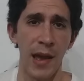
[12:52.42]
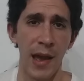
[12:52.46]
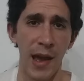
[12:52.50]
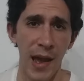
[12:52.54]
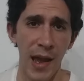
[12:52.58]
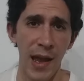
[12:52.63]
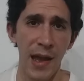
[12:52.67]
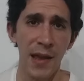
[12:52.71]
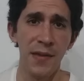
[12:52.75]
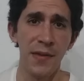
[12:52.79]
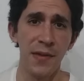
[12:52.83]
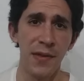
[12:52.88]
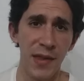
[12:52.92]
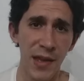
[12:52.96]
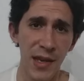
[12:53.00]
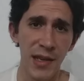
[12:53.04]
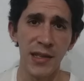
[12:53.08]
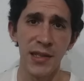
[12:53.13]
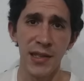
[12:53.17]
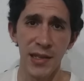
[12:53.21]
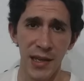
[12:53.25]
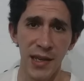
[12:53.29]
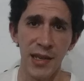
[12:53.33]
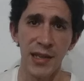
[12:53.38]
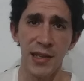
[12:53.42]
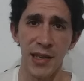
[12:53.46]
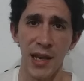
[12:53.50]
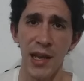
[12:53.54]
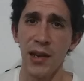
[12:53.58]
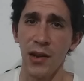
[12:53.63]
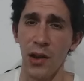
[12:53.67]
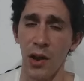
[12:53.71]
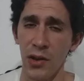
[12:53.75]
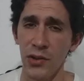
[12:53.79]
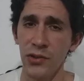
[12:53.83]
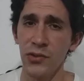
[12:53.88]
And this is
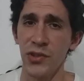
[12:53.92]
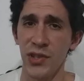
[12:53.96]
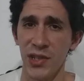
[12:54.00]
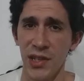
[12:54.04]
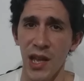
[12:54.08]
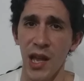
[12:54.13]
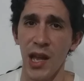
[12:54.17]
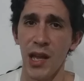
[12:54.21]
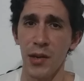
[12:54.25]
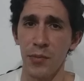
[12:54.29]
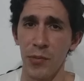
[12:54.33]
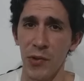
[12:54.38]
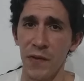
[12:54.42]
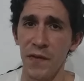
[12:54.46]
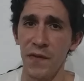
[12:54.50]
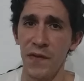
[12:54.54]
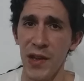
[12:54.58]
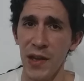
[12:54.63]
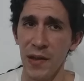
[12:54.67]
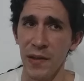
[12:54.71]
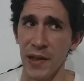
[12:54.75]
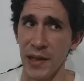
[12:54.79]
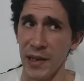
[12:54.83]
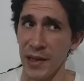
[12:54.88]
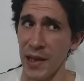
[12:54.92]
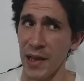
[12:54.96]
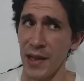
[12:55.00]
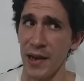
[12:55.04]
an understandable feeling,